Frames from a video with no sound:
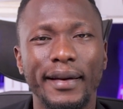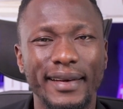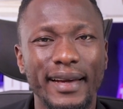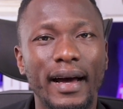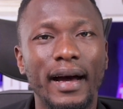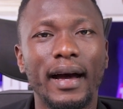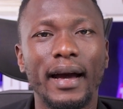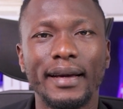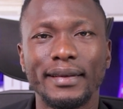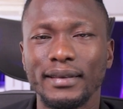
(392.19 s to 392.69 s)
and
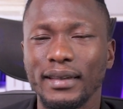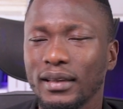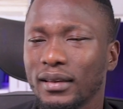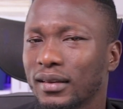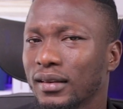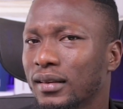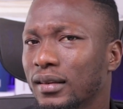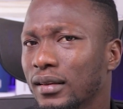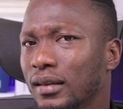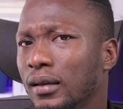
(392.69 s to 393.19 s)
her
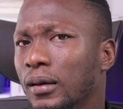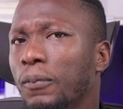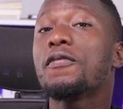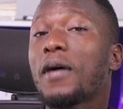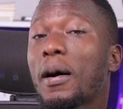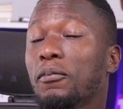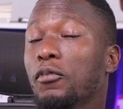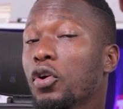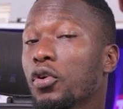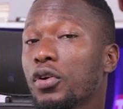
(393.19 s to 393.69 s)
identity. If
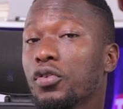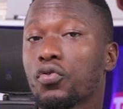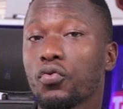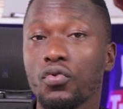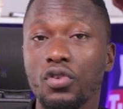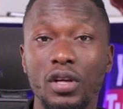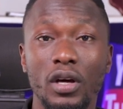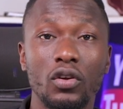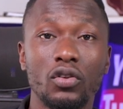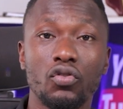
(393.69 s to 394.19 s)
I'm not going to
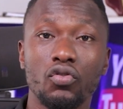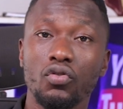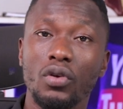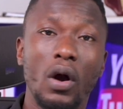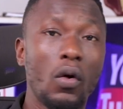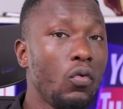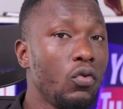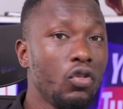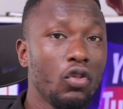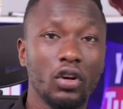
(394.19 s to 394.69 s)
reach out to you,
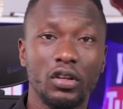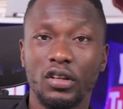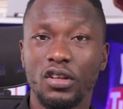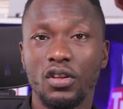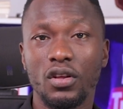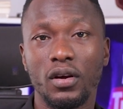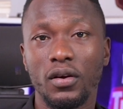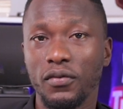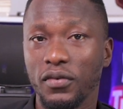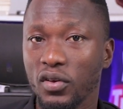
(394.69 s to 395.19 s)
I will not
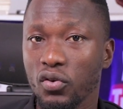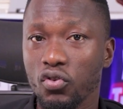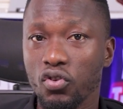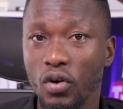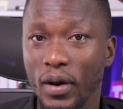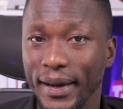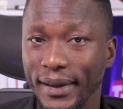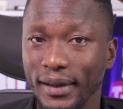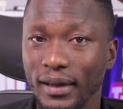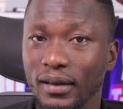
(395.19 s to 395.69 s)
reveal
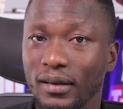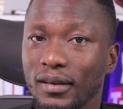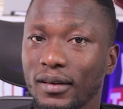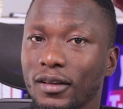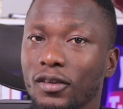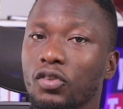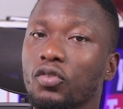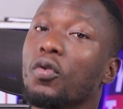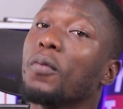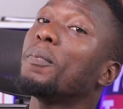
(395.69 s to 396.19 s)
your
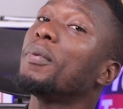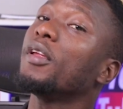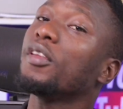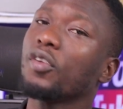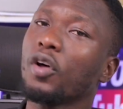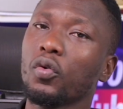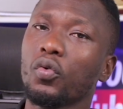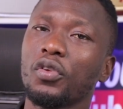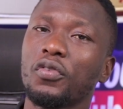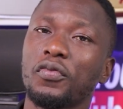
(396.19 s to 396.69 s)
identity. So please
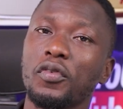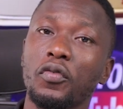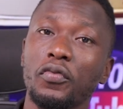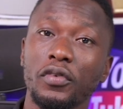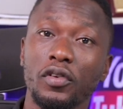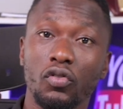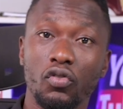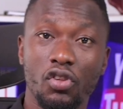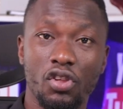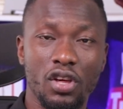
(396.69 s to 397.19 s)
always feel
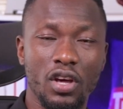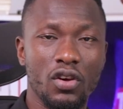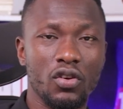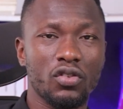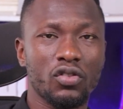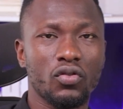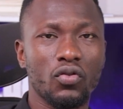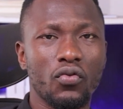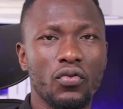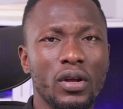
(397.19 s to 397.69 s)
free to share your
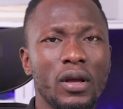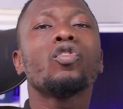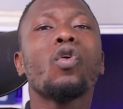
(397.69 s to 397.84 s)
story.